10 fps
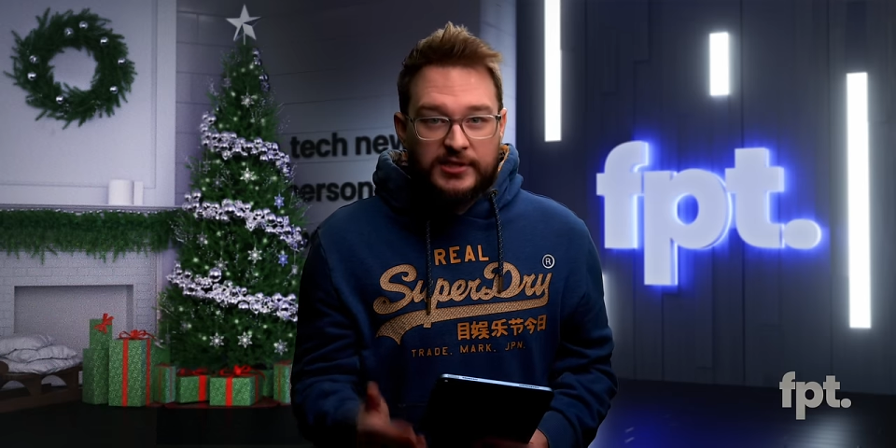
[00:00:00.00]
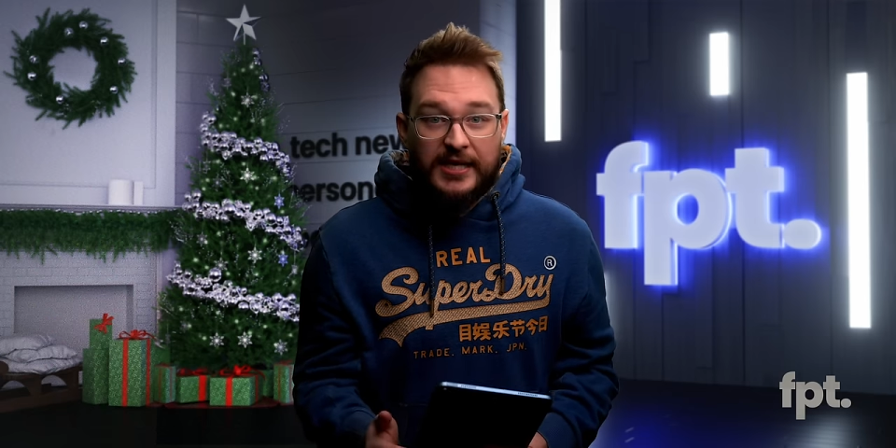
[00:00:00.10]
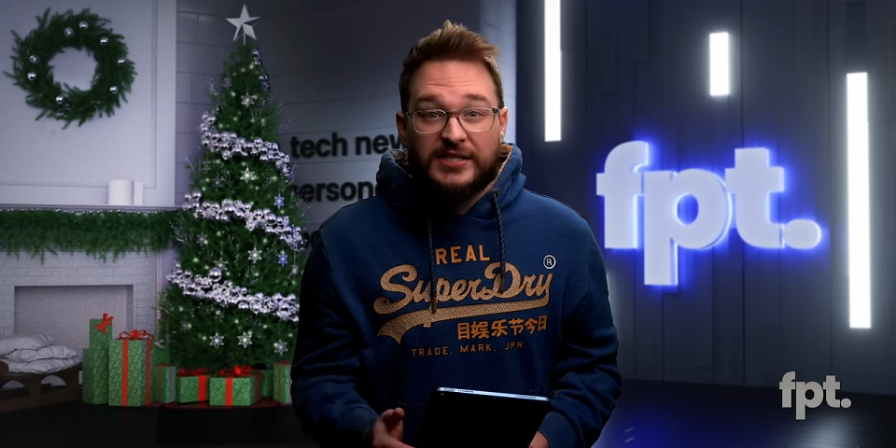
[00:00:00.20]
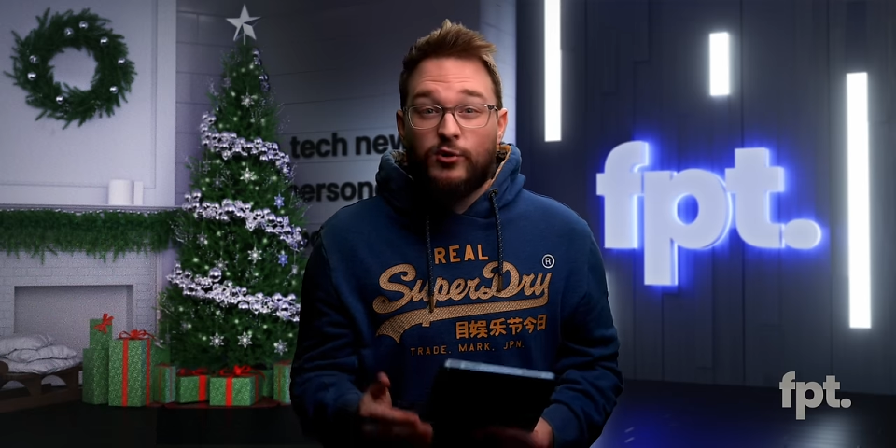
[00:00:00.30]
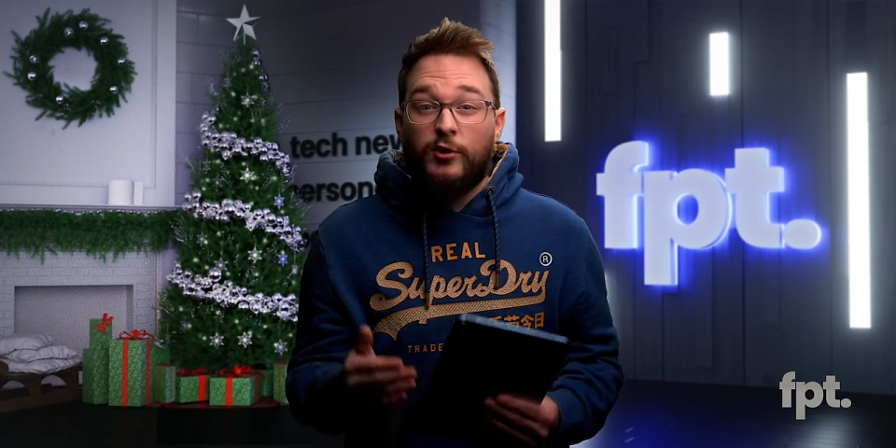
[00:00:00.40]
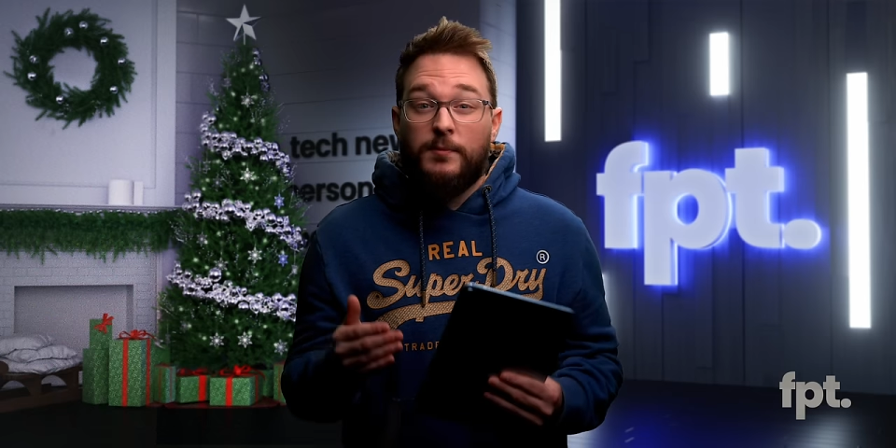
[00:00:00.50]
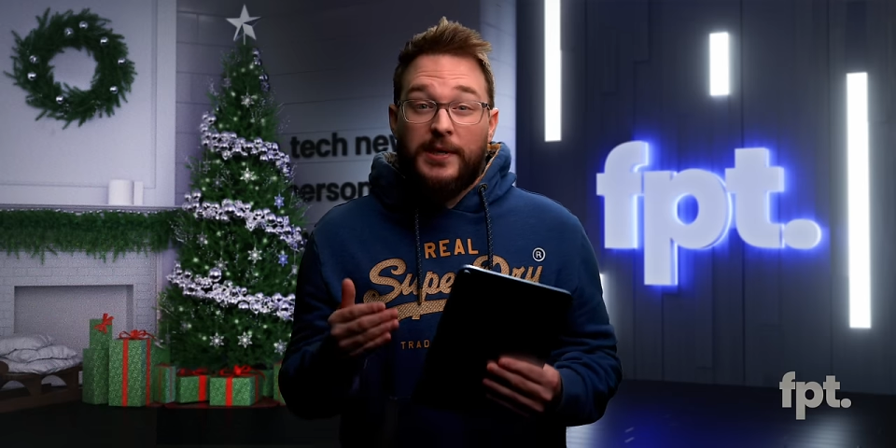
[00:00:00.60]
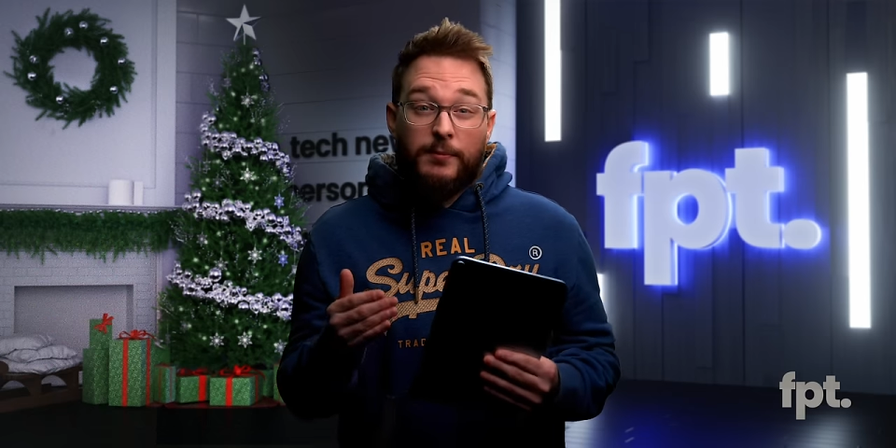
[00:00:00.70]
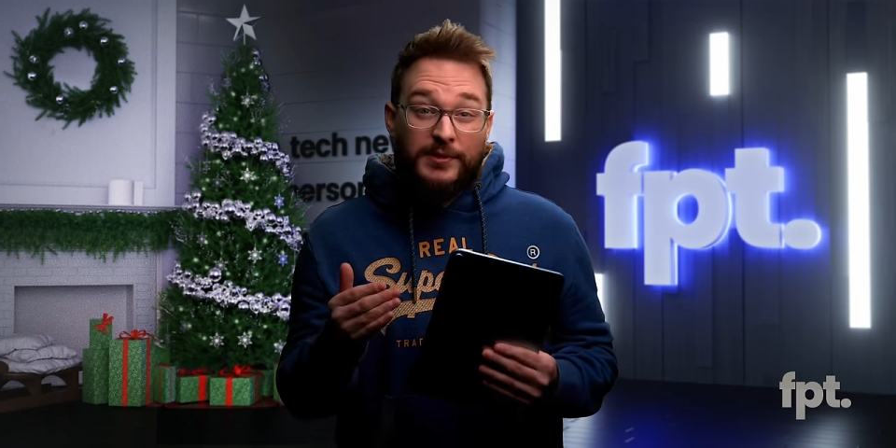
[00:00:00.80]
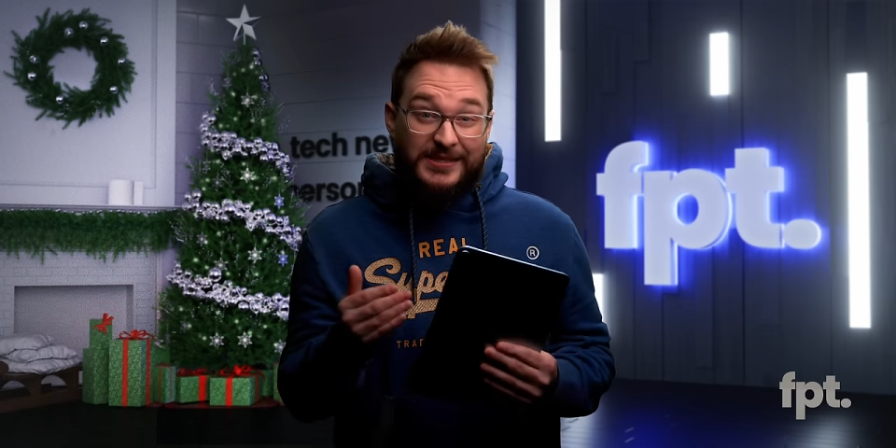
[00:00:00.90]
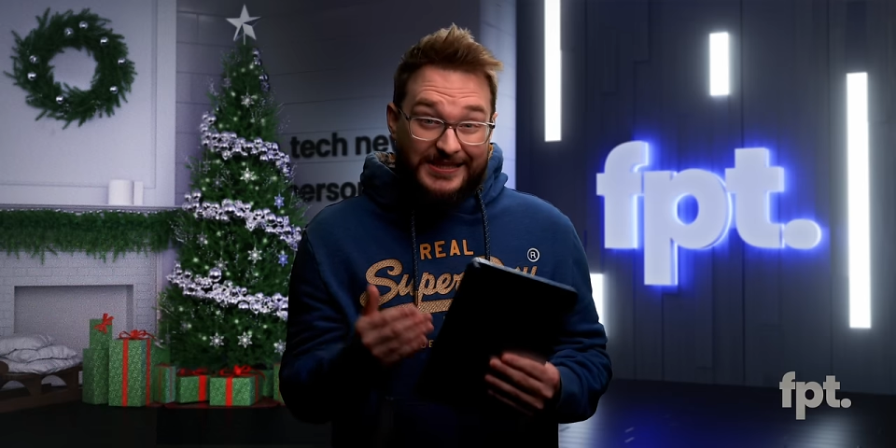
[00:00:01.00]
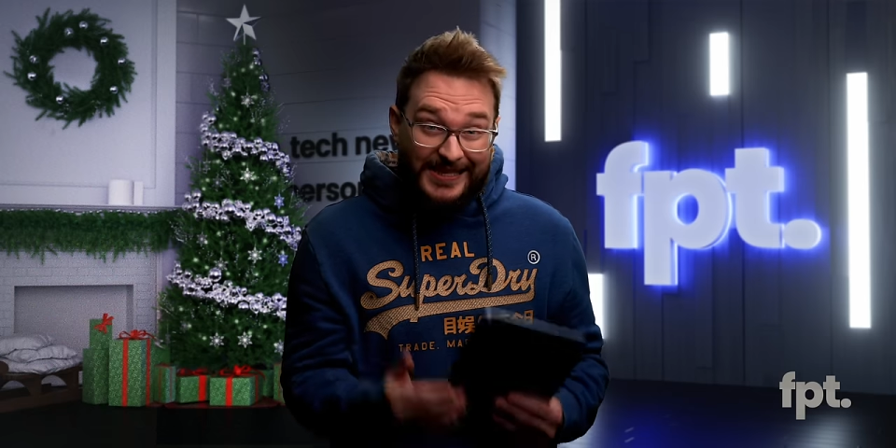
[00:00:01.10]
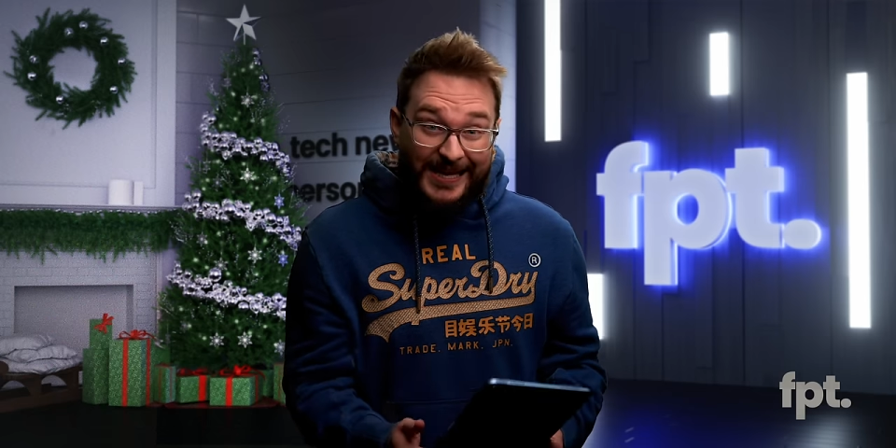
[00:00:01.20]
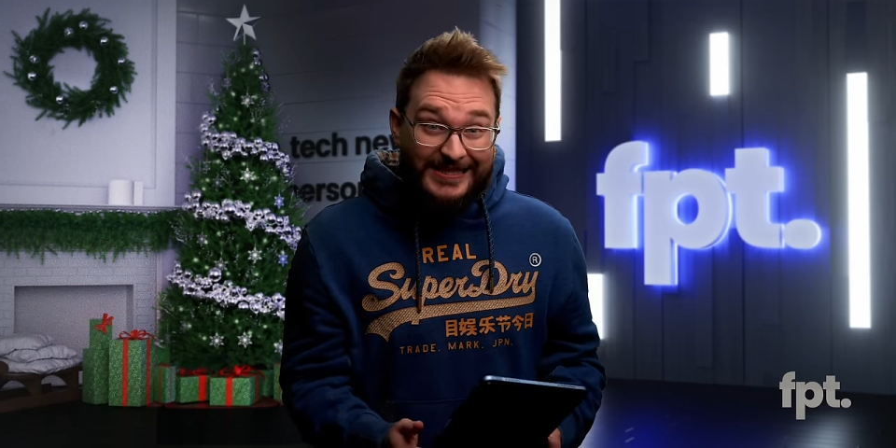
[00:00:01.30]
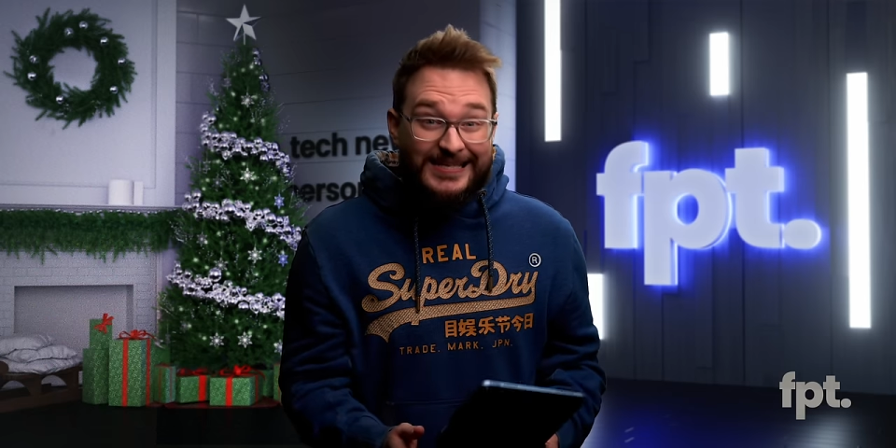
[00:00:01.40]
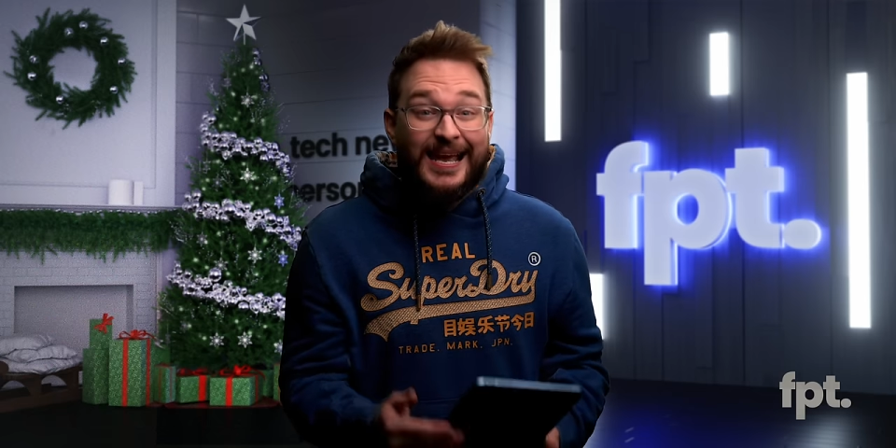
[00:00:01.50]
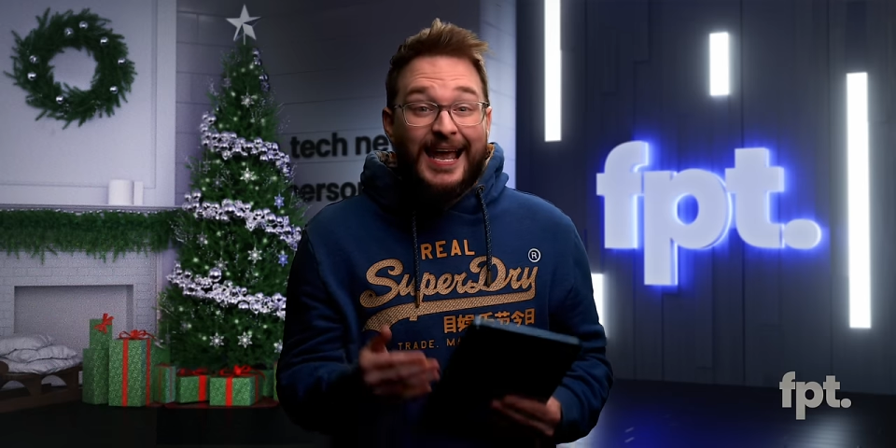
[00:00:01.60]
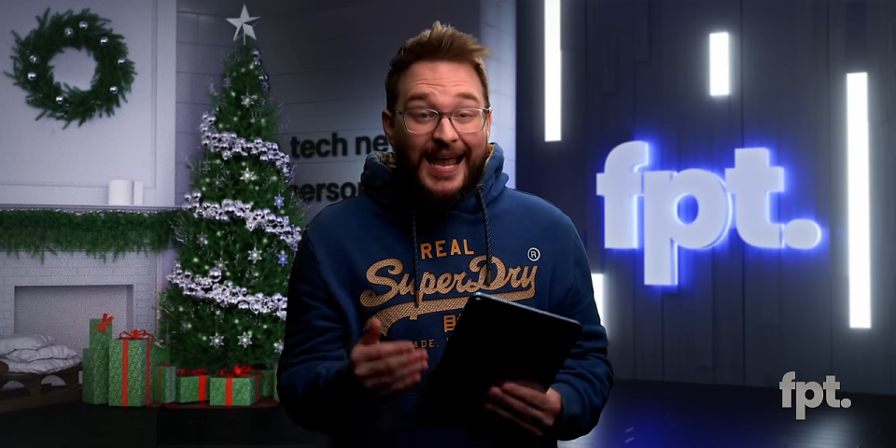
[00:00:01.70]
ten is going to be able to detect